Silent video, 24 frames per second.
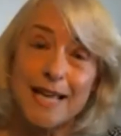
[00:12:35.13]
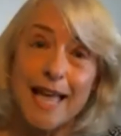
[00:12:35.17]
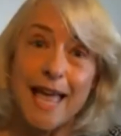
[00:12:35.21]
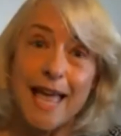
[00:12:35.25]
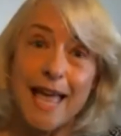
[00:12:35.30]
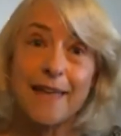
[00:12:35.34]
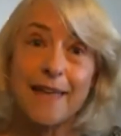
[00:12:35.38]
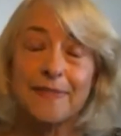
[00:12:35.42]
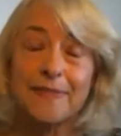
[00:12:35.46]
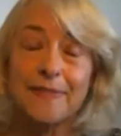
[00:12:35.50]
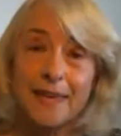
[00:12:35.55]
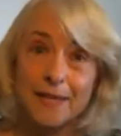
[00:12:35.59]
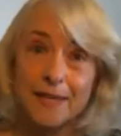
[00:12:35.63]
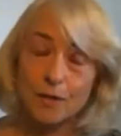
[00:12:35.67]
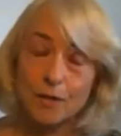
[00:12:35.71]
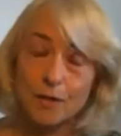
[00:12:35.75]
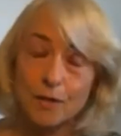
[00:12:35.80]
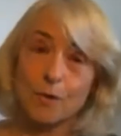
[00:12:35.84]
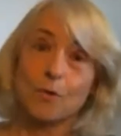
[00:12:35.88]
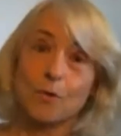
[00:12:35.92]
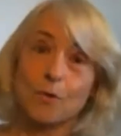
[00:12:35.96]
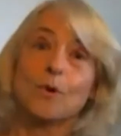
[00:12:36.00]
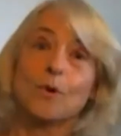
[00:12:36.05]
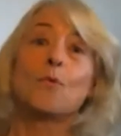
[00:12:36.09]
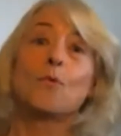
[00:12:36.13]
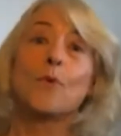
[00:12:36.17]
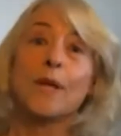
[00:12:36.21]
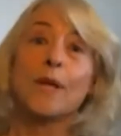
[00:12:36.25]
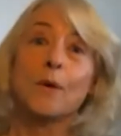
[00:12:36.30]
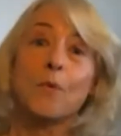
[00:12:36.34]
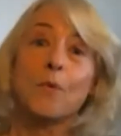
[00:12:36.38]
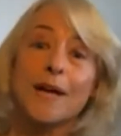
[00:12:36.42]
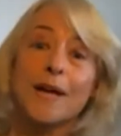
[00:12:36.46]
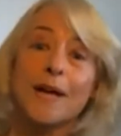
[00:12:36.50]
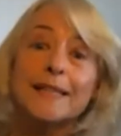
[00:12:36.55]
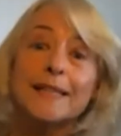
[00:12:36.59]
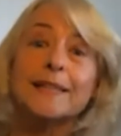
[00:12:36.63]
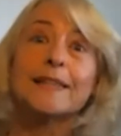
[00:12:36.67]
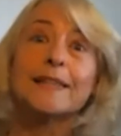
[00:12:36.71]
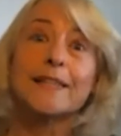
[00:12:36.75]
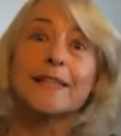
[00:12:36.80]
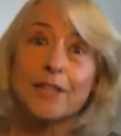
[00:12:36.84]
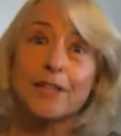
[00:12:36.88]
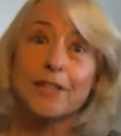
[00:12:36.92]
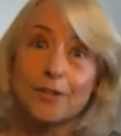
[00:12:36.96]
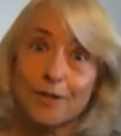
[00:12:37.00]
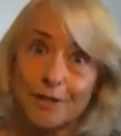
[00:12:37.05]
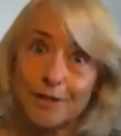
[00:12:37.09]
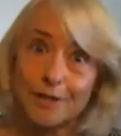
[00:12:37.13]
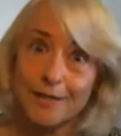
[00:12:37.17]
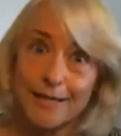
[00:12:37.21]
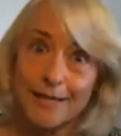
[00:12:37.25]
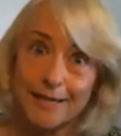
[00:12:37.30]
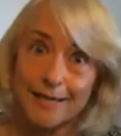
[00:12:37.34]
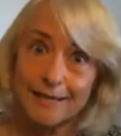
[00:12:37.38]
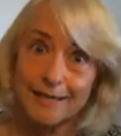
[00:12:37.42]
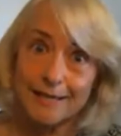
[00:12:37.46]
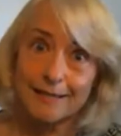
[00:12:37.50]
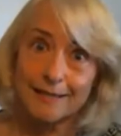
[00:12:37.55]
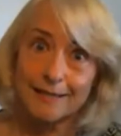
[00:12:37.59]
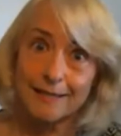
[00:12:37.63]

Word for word: And then we quite literally